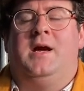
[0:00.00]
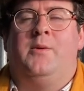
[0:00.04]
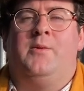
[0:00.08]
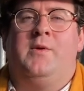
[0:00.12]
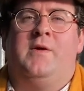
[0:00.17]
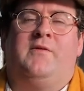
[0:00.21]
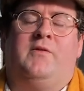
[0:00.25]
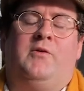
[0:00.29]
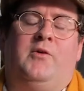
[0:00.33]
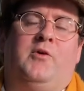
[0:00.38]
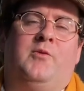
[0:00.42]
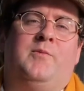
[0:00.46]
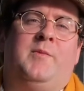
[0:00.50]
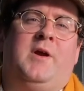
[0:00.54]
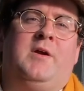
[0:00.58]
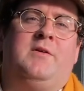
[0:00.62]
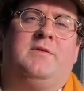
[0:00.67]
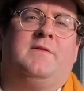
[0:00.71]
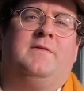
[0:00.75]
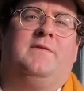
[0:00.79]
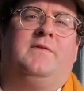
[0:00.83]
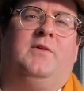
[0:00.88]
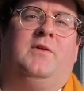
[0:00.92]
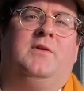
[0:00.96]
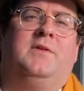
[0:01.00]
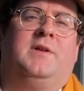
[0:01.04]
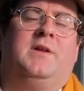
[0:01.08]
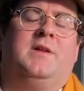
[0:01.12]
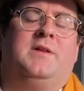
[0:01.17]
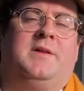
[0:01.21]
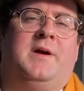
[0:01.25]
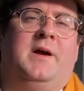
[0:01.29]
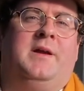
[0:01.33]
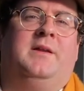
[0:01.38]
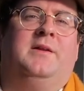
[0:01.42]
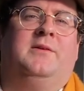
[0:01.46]
We have roan mares and foals on
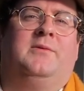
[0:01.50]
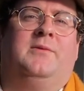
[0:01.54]
site as